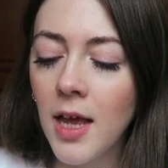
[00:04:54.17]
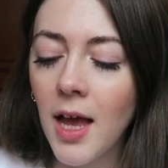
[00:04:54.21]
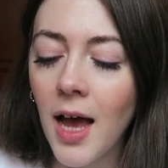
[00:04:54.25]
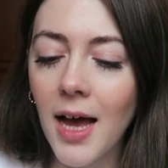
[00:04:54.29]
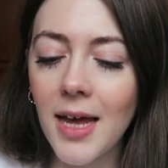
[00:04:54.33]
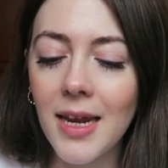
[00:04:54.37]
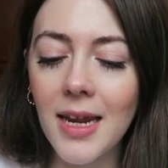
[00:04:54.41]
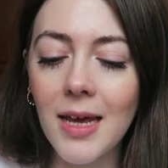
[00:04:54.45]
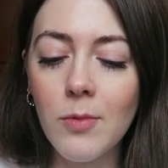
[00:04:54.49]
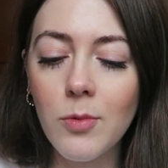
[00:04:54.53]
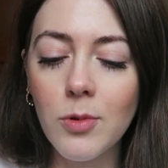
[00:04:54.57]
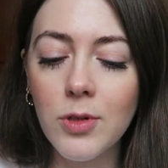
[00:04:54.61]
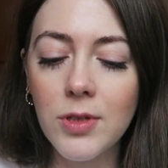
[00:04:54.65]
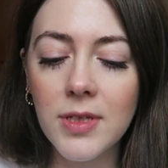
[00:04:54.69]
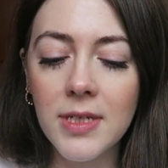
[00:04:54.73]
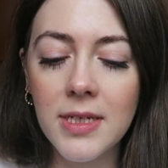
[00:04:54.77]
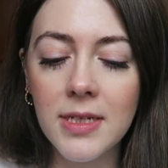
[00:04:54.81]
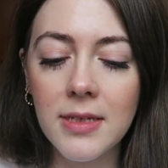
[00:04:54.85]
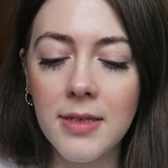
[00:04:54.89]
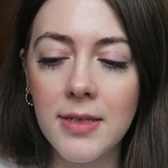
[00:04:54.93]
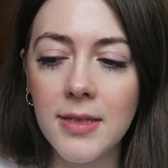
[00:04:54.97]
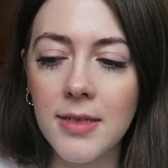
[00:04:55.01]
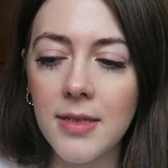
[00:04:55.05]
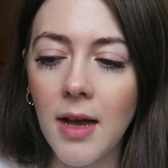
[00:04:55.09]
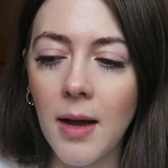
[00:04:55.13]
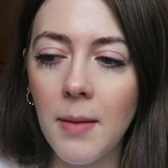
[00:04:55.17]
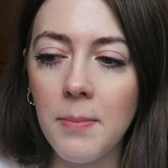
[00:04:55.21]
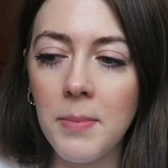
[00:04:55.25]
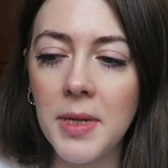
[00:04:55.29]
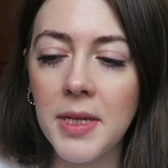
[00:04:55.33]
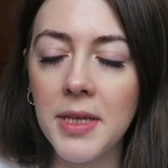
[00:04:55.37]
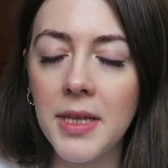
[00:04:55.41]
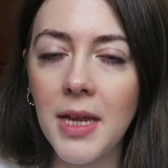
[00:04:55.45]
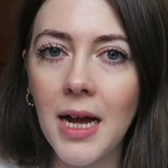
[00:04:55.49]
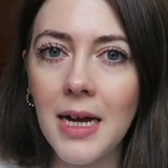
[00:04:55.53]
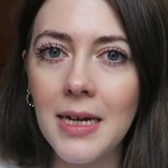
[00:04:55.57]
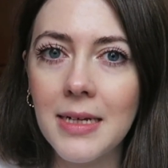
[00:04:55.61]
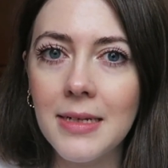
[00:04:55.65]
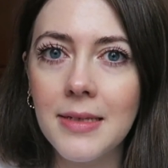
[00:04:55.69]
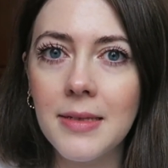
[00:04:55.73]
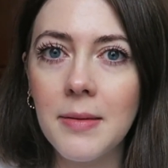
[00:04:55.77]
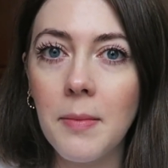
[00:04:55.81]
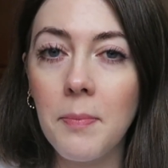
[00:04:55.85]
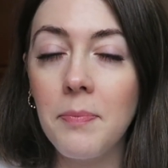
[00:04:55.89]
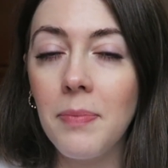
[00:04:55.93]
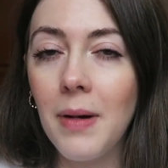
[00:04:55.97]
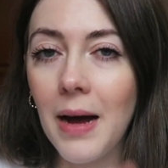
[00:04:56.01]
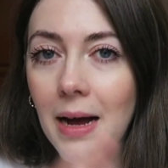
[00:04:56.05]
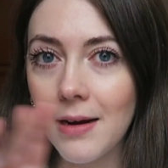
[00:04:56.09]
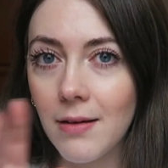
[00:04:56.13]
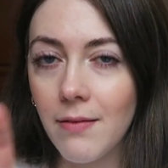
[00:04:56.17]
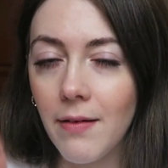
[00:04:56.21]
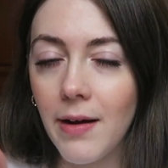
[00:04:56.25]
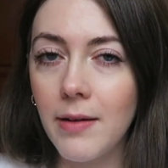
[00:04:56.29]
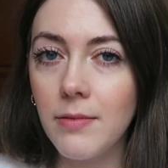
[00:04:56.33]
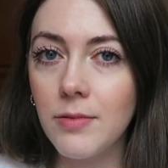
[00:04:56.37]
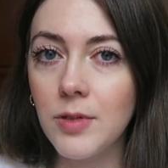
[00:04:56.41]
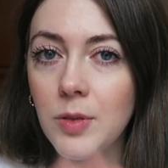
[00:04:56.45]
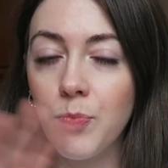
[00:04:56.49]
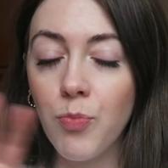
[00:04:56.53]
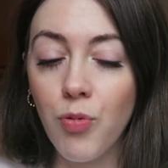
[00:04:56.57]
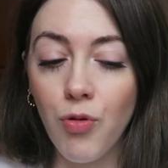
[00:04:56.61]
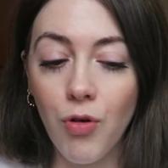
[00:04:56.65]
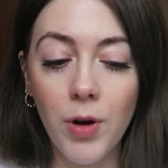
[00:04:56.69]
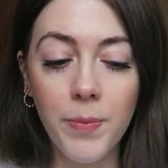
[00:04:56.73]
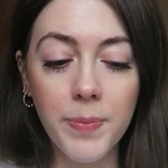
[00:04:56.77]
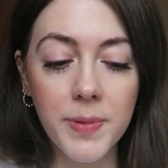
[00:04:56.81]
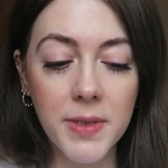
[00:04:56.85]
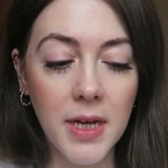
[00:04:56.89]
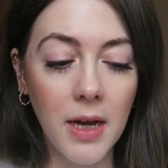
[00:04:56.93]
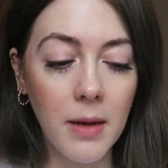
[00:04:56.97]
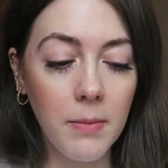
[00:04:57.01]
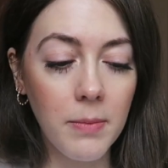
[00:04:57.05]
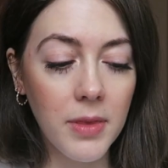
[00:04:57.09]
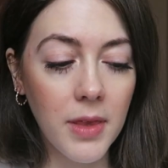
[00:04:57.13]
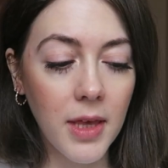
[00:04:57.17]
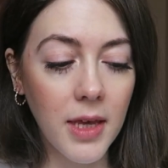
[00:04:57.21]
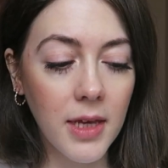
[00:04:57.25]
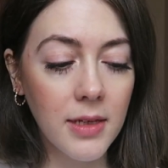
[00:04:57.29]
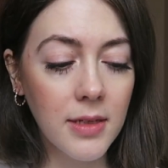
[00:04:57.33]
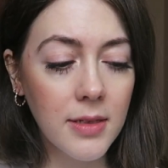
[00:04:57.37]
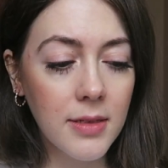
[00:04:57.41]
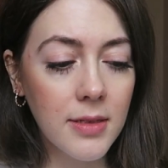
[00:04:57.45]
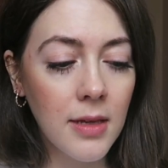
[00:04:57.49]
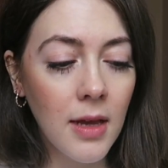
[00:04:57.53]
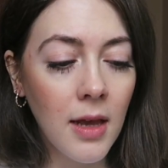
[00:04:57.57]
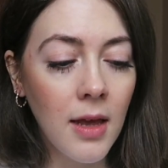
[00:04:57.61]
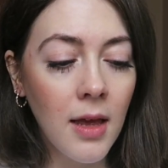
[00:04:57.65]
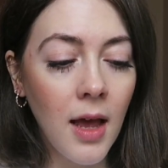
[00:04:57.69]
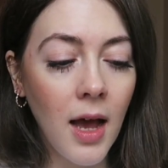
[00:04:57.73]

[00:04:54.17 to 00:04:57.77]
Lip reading: and I wanted some nice background prop type things.